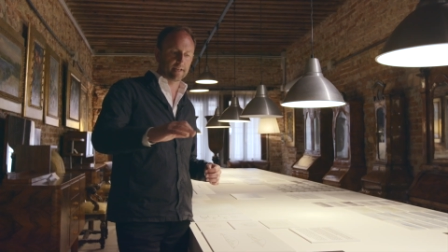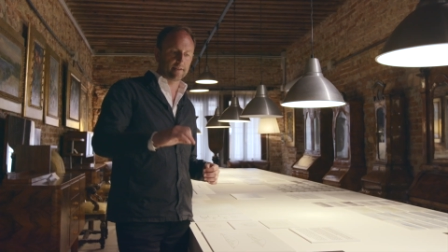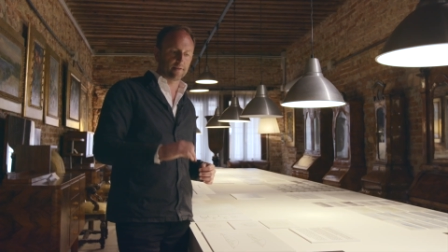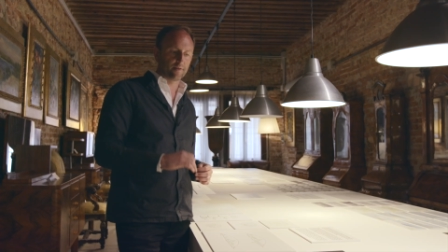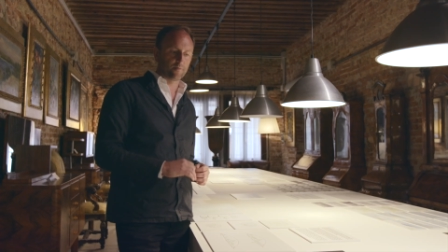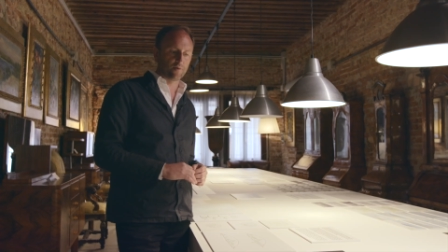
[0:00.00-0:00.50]

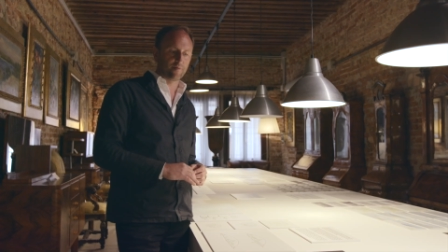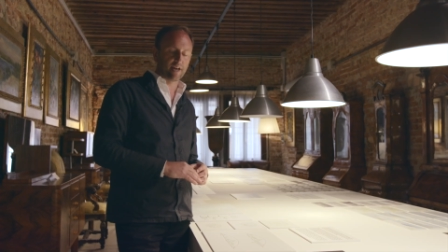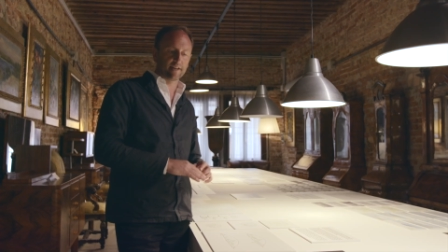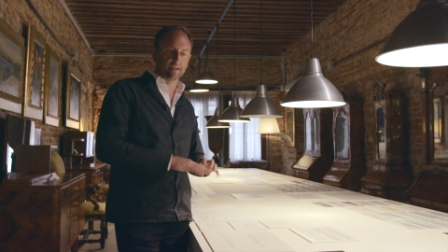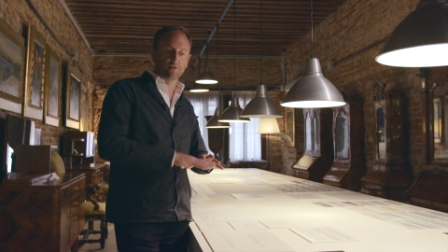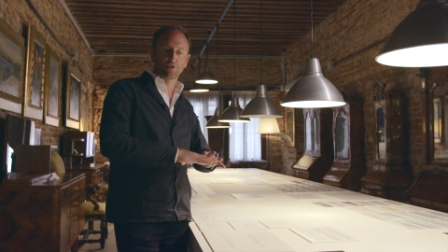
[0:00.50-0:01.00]
is
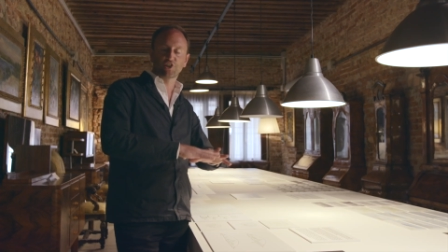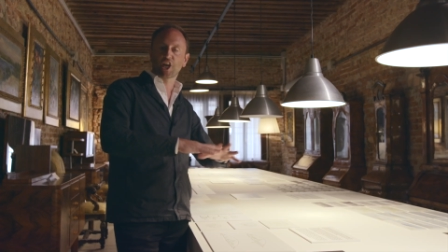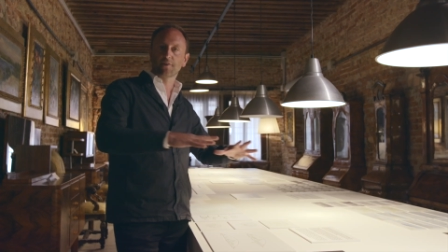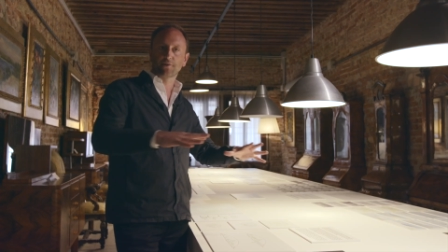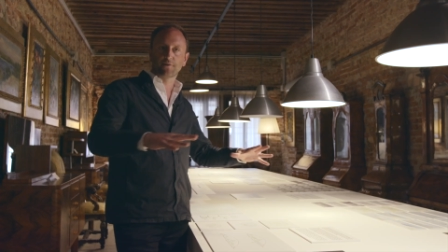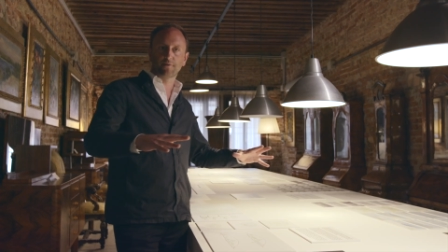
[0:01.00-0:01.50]
providing the
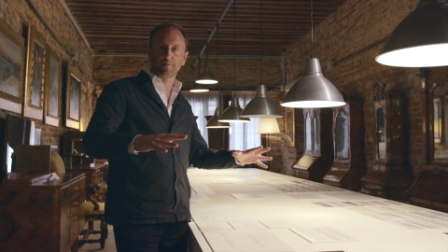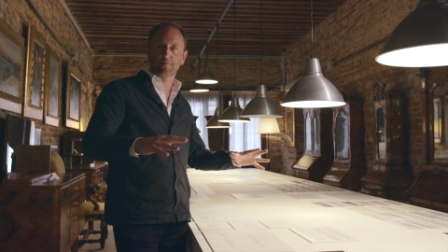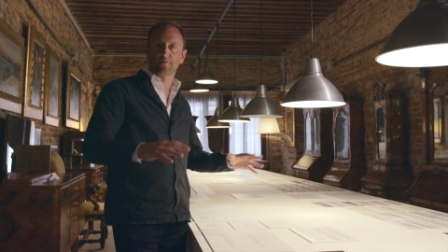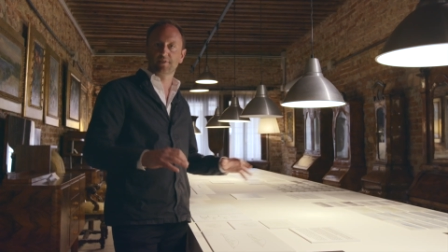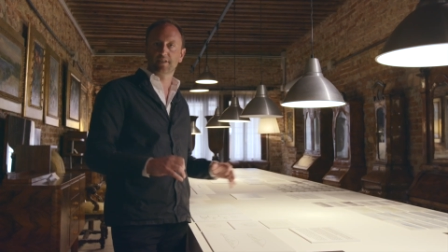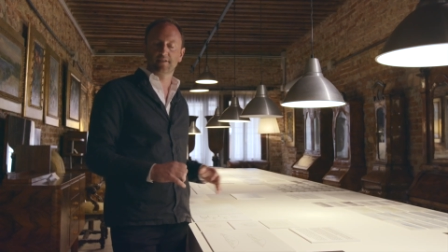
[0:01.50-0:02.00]
shelter
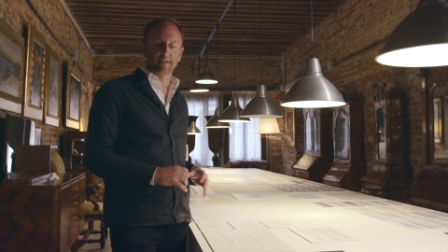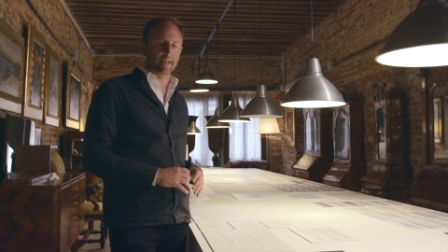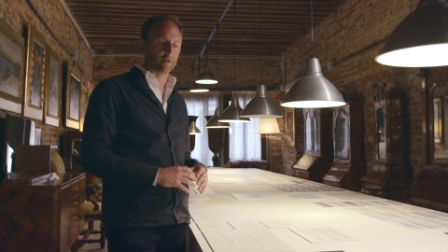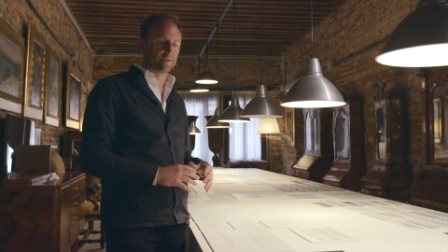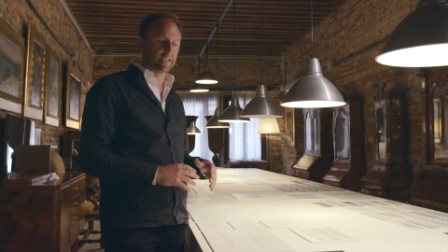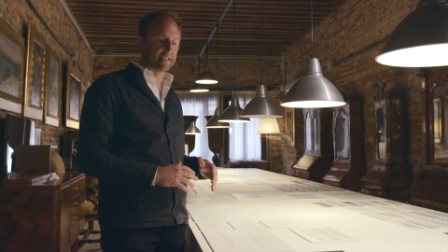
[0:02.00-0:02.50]
for this
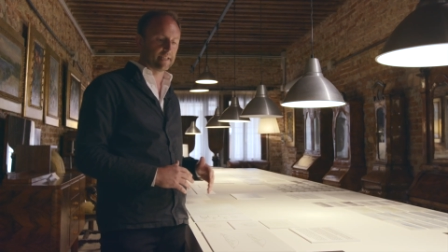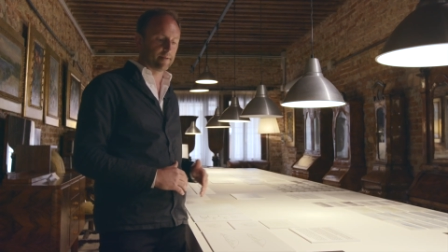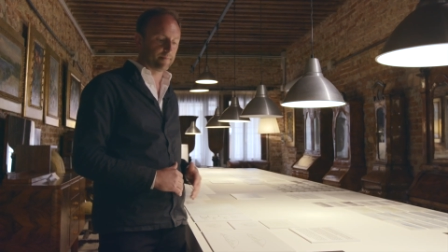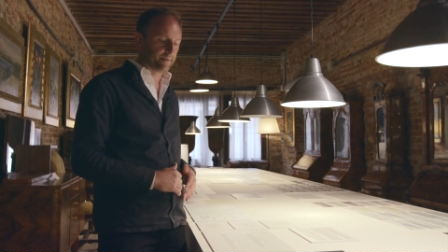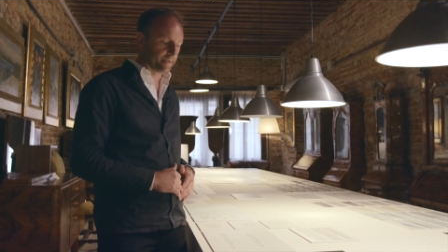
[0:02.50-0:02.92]
ecosystem.